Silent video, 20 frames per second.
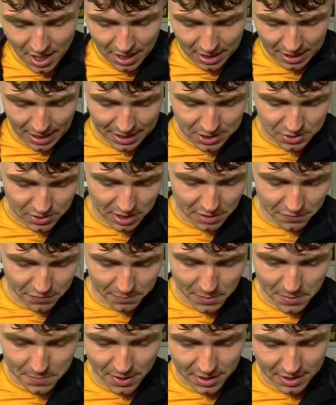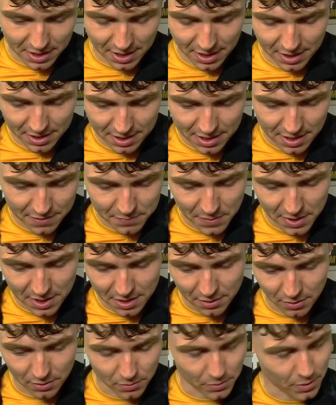hear from him, and he give me
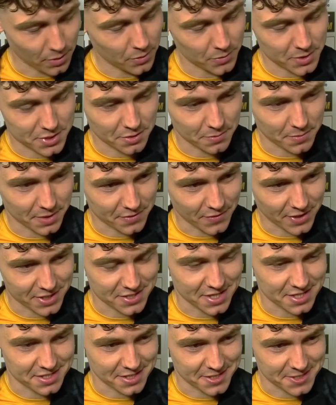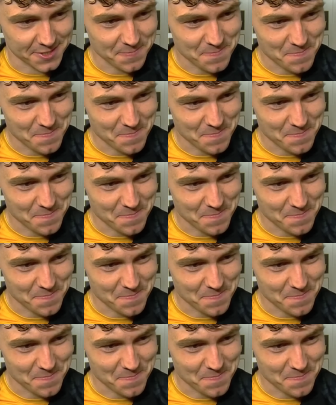always some advice. That's nice.